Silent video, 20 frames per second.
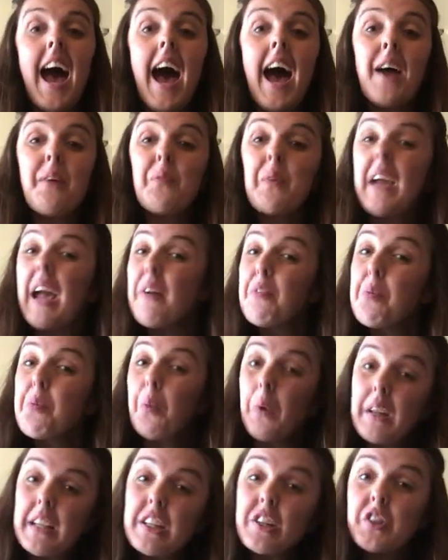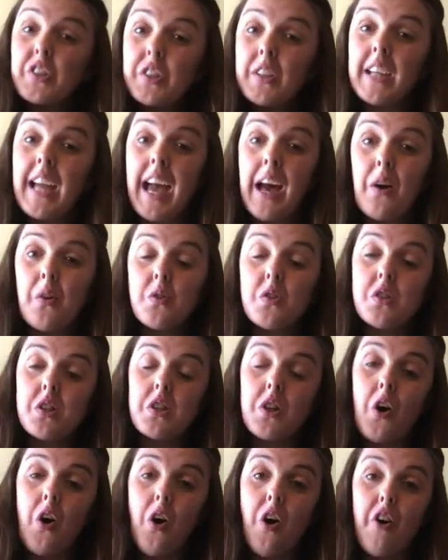and we have a pretty good account
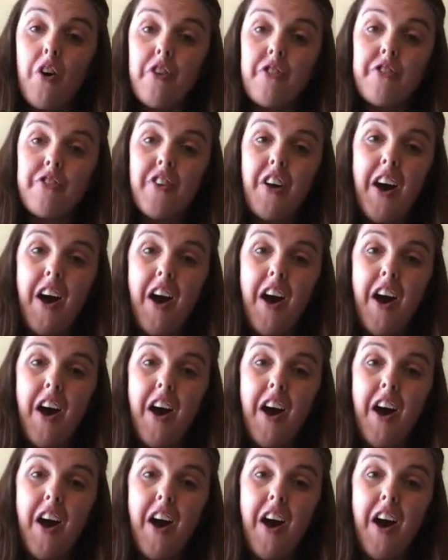of